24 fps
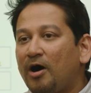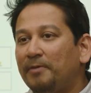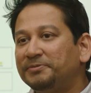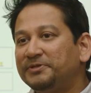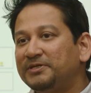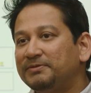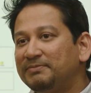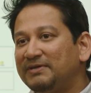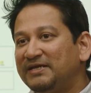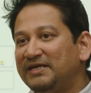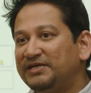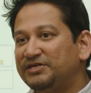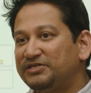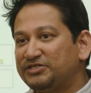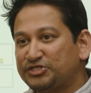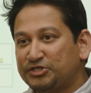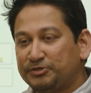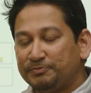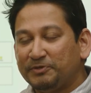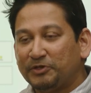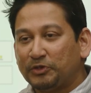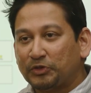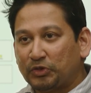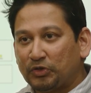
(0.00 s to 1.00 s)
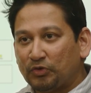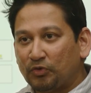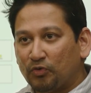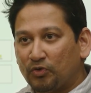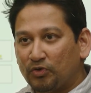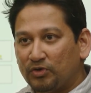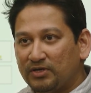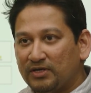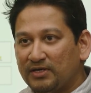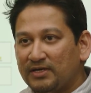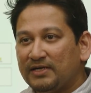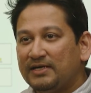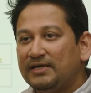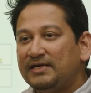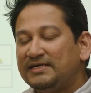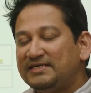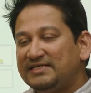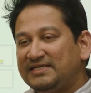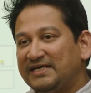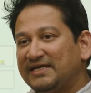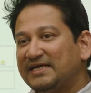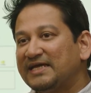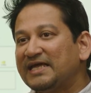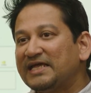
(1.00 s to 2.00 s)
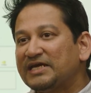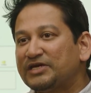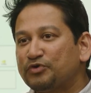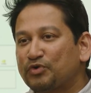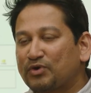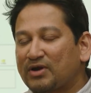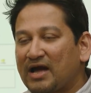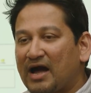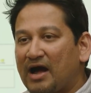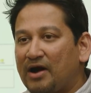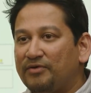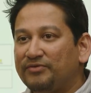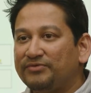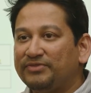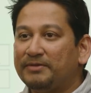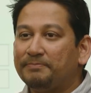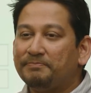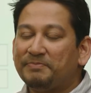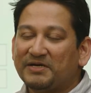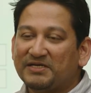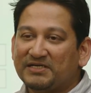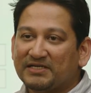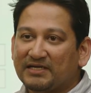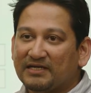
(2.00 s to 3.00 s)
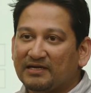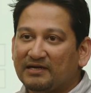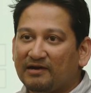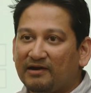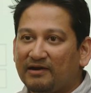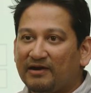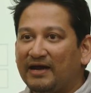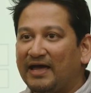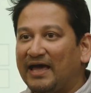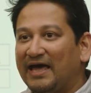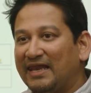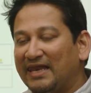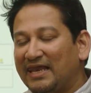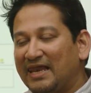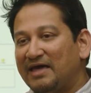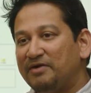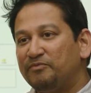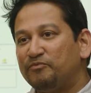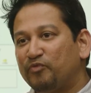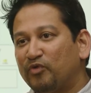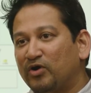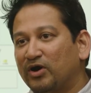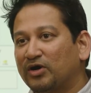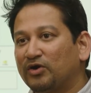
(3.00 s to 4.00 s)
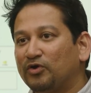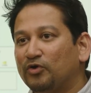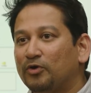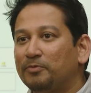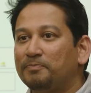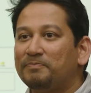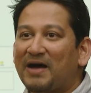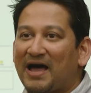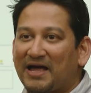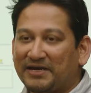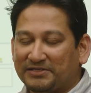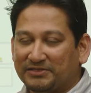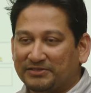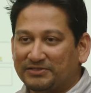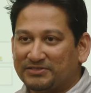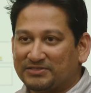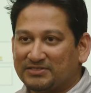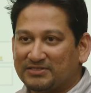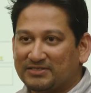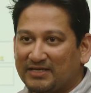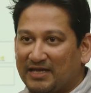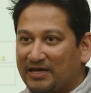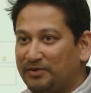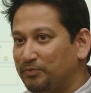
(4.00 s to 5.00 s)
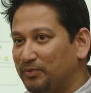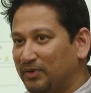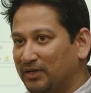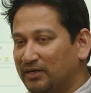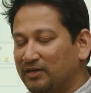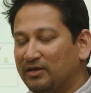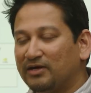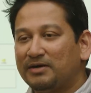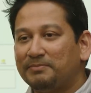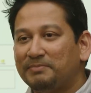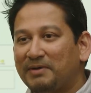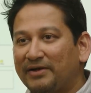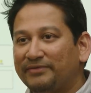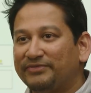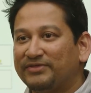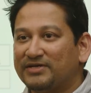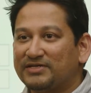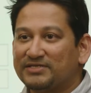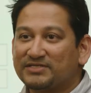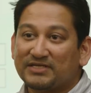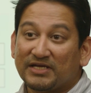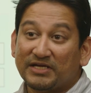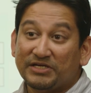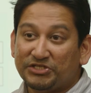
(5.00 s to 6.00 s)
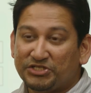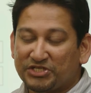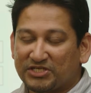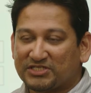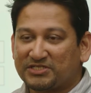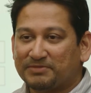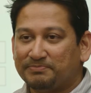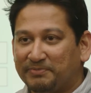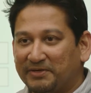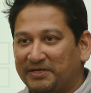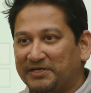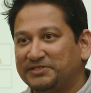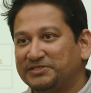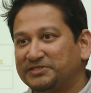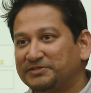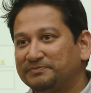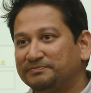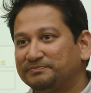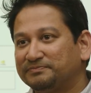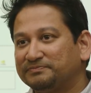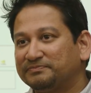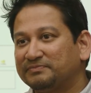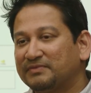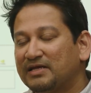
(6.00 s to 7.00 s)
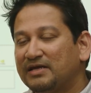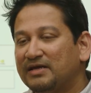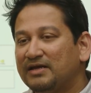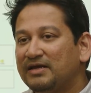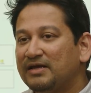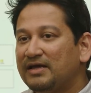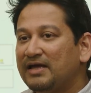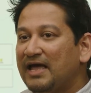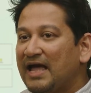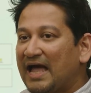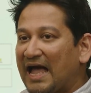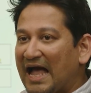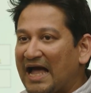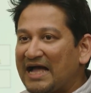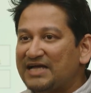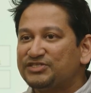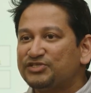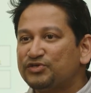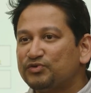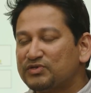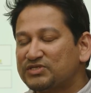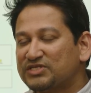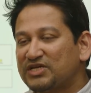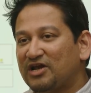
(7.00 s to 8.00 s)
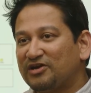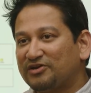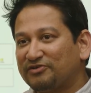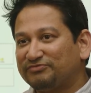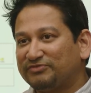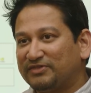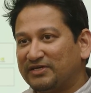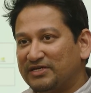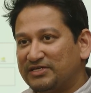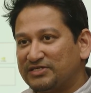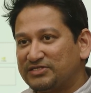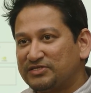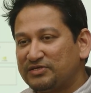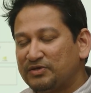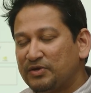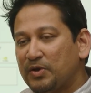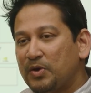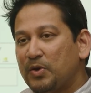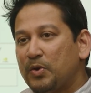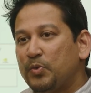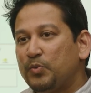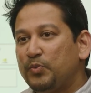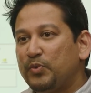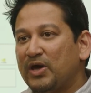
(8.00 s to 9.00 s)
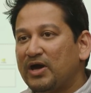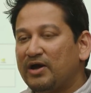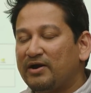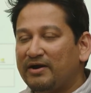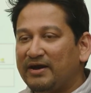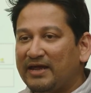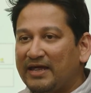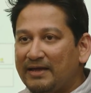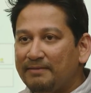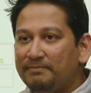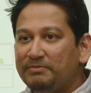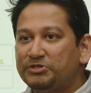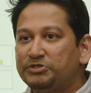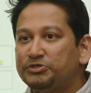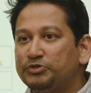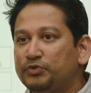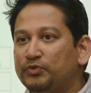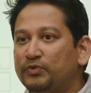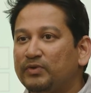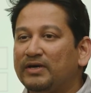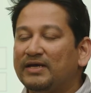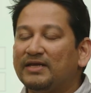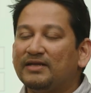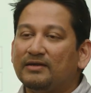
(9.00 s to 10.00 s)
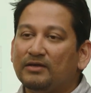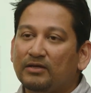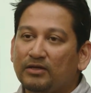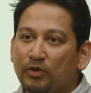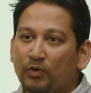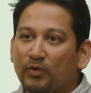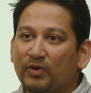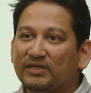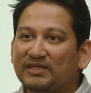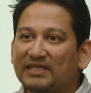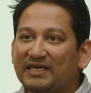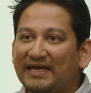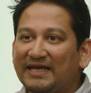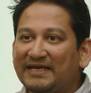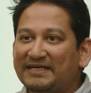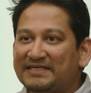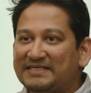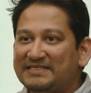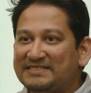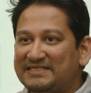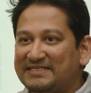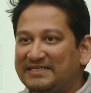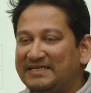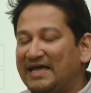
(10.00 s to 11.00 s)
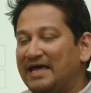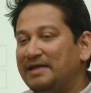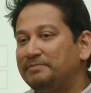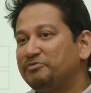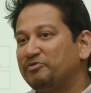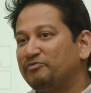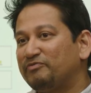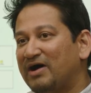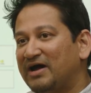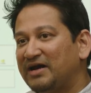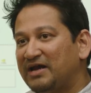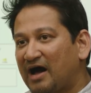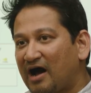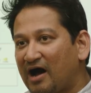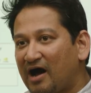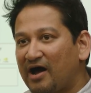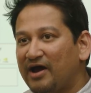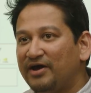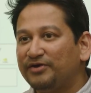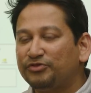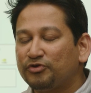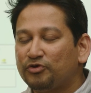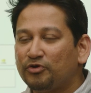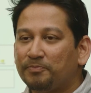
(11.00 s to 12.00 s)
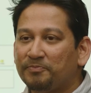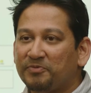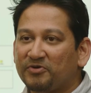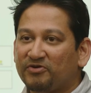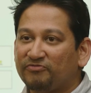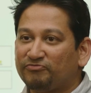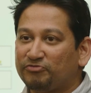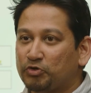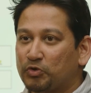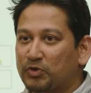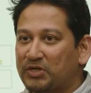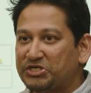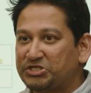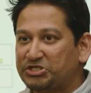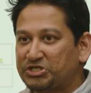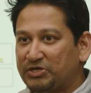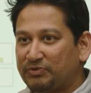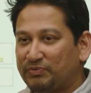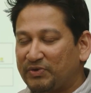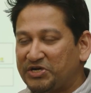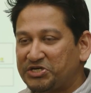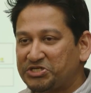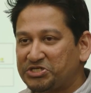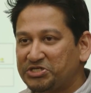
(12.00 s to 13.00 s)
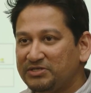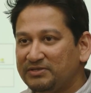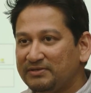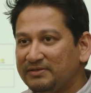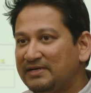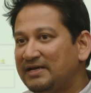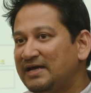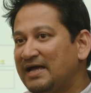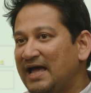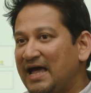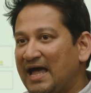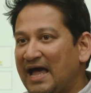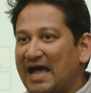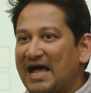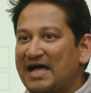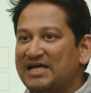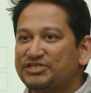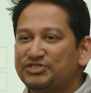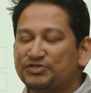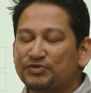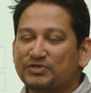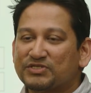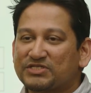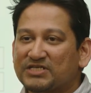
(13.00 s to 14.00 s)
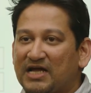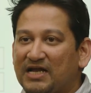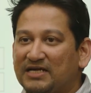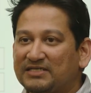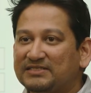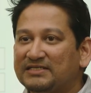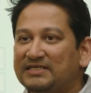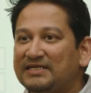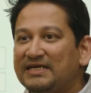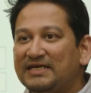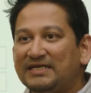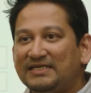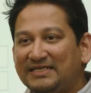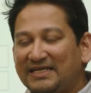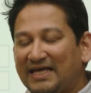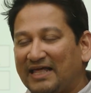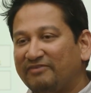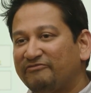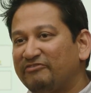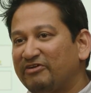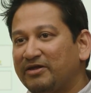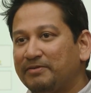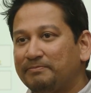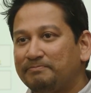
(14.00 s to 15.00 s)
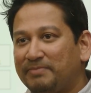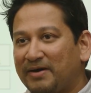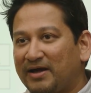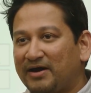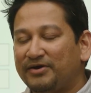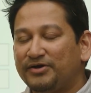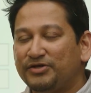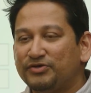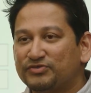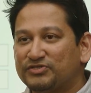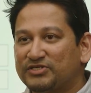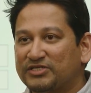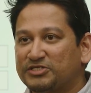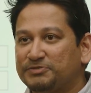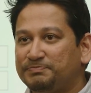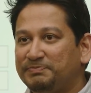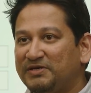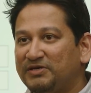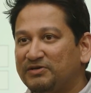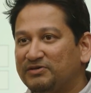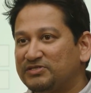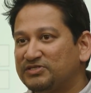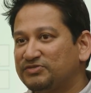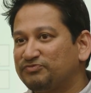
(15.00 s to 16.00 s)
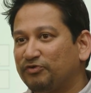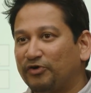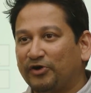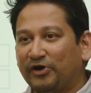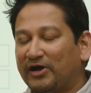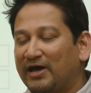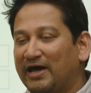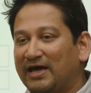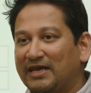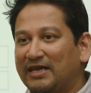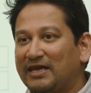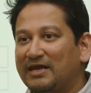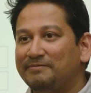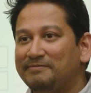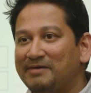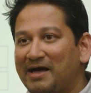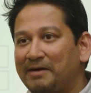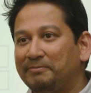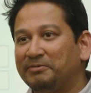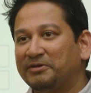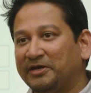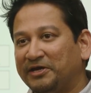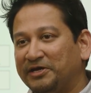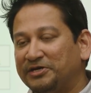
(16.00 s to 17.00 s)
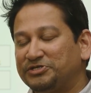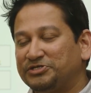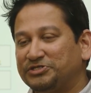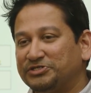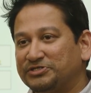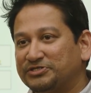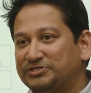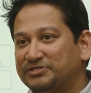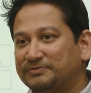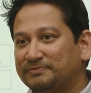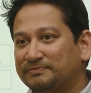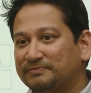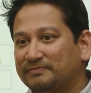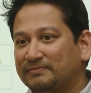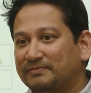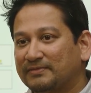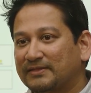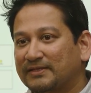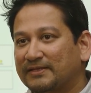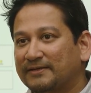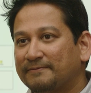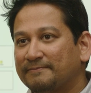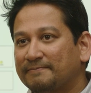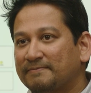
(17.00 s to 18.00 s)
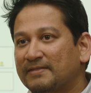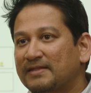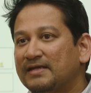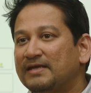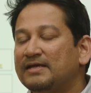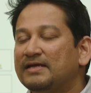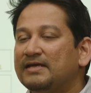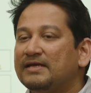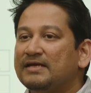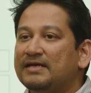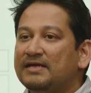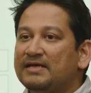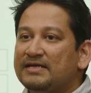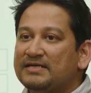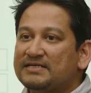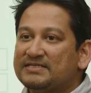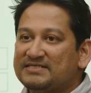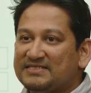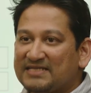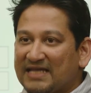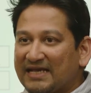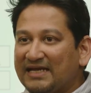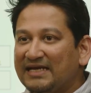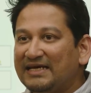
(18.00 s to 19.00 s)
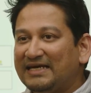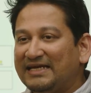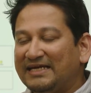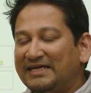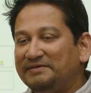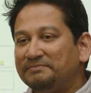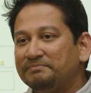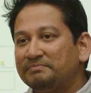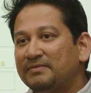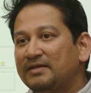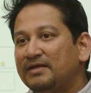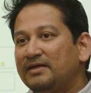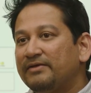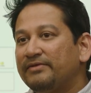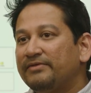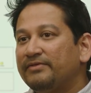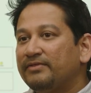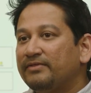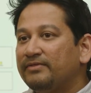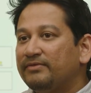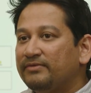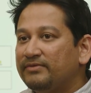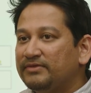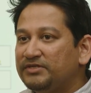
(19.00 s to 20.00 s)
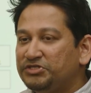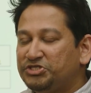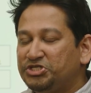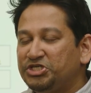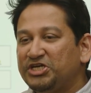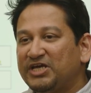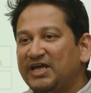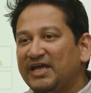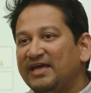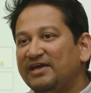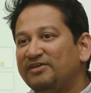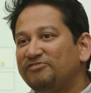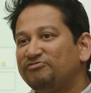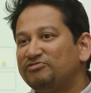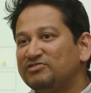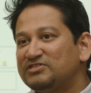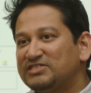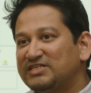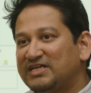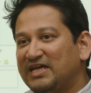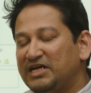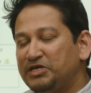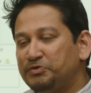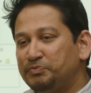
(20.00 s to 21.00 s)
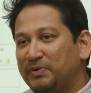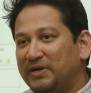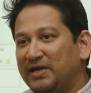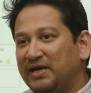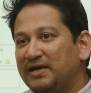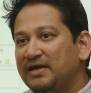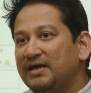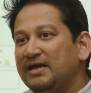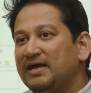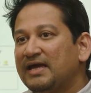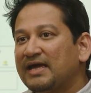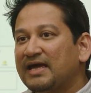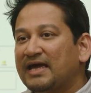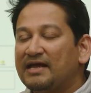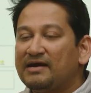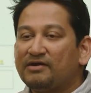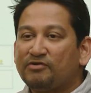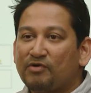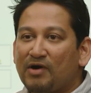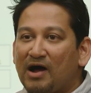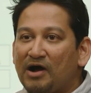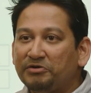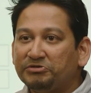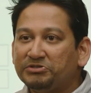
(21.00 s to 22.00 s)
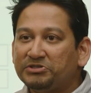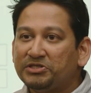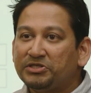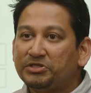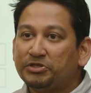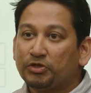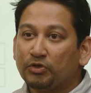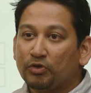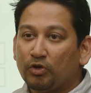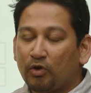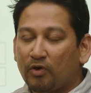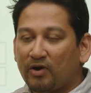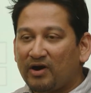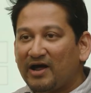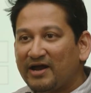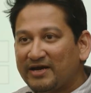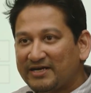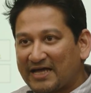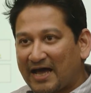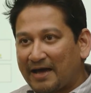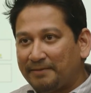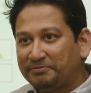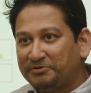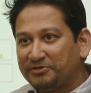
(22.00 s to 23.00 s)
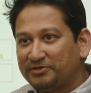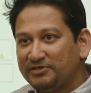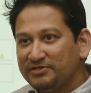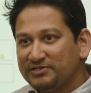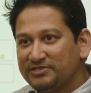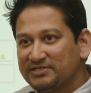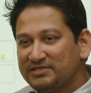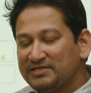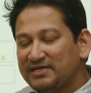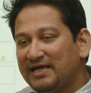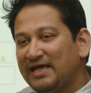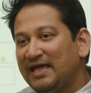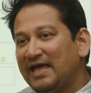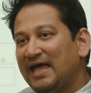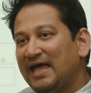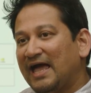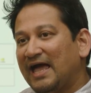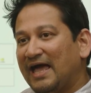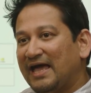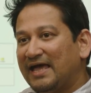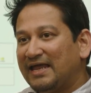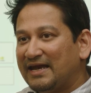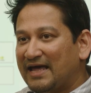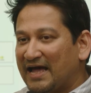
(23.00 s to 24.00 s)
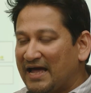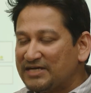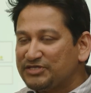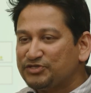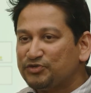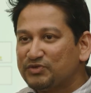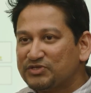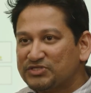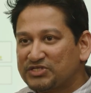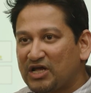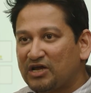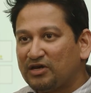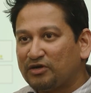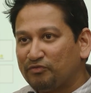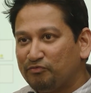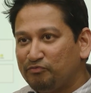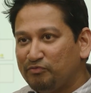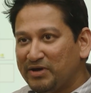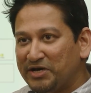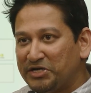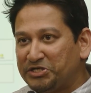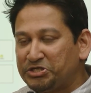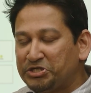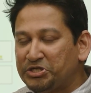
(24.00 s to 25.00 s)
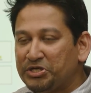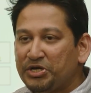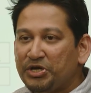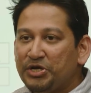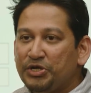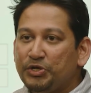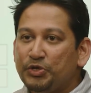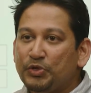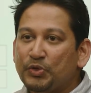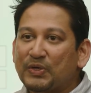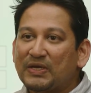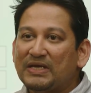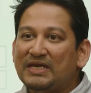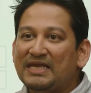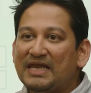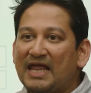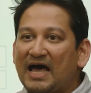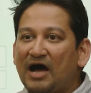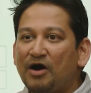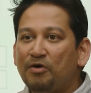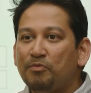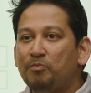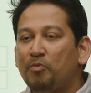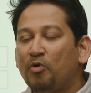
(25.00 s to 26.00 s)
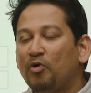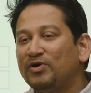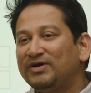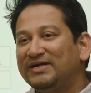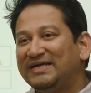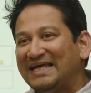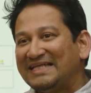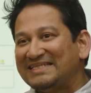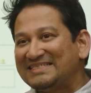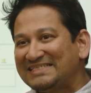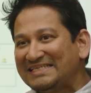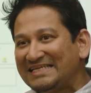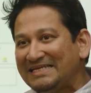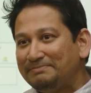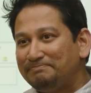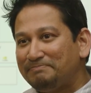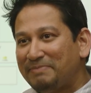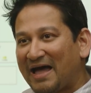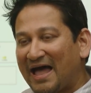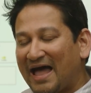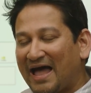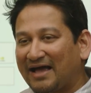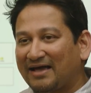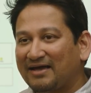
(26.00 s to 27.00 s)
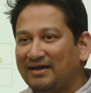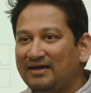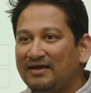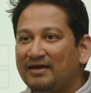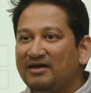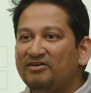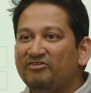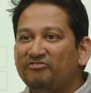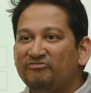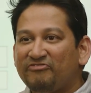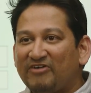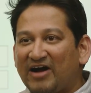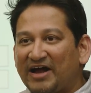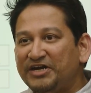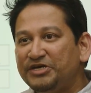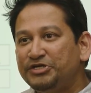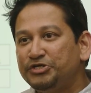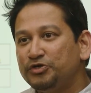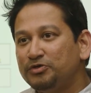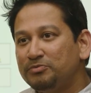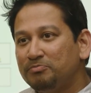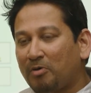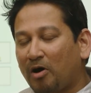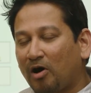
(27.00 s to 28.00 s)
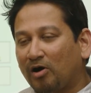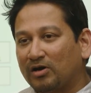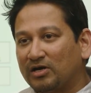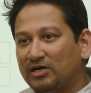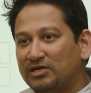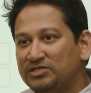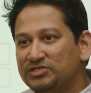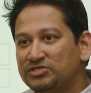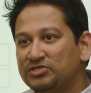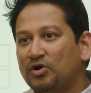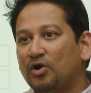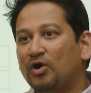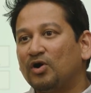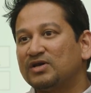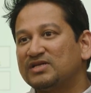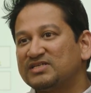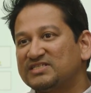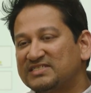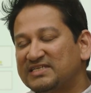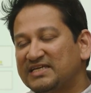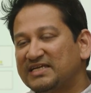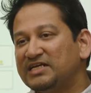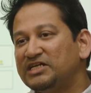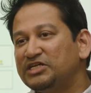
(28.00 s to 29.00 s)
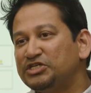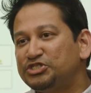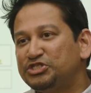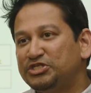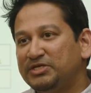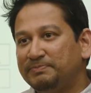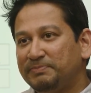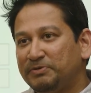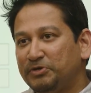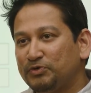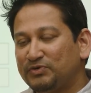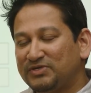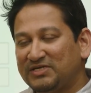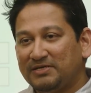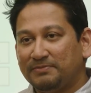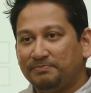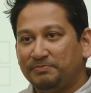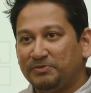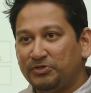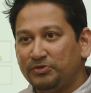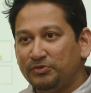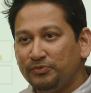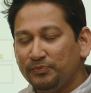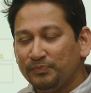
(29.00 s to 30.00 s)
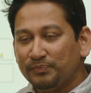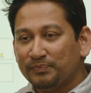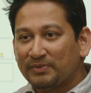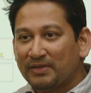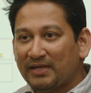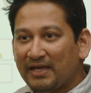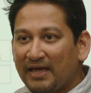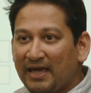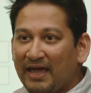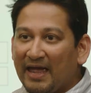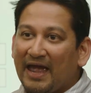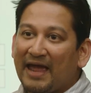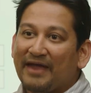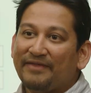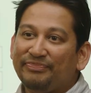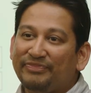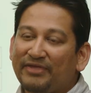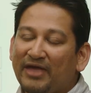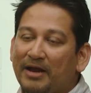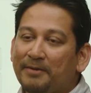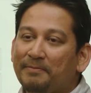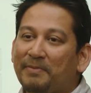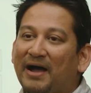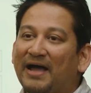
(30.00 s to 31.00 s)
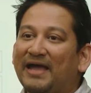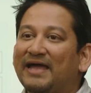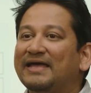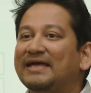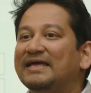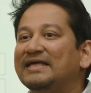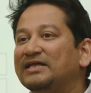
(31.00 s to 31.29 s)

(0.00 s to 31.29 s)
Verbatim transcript: optimally distribute load taking into account the particular LM workload patterns, and we'll learn about this in just a bit. As a result of this, we are able to eh, lower the latency and provide higher throughput of token generation, as a result, delivering better user experience for your LLM applications. Secondly, GKE Inference Gateway can route to LoRA adapters, and as a result of which, you can now more densely pack fine-tuned models on a single GPU TPU and thereby